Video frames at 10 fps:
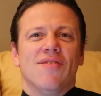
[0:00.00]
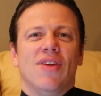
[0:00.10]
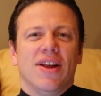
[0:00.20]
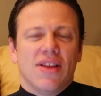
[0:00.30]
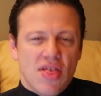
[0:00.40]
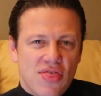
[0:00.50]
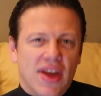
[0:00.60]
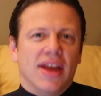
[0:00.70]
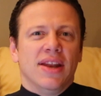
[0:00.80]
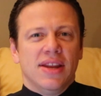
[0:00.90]
right?
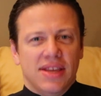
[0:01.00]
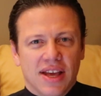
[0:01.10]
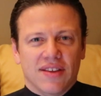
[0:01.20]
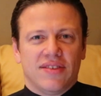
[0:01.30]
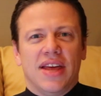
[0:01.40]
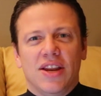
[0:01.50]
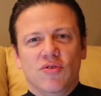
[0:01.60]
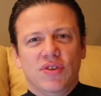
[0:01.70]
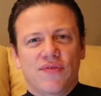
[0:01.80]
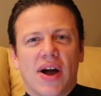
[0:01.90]
Then yes, then
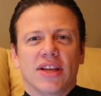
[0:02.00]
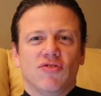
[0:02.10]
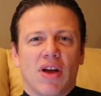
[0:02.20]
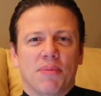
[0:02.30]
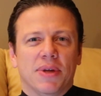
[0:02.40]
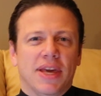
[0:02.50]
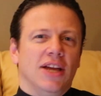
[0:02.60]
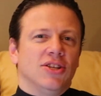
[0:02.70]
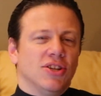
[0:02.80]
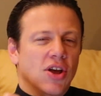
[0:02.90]
you divide your
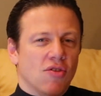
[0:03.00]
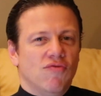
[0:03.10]
application,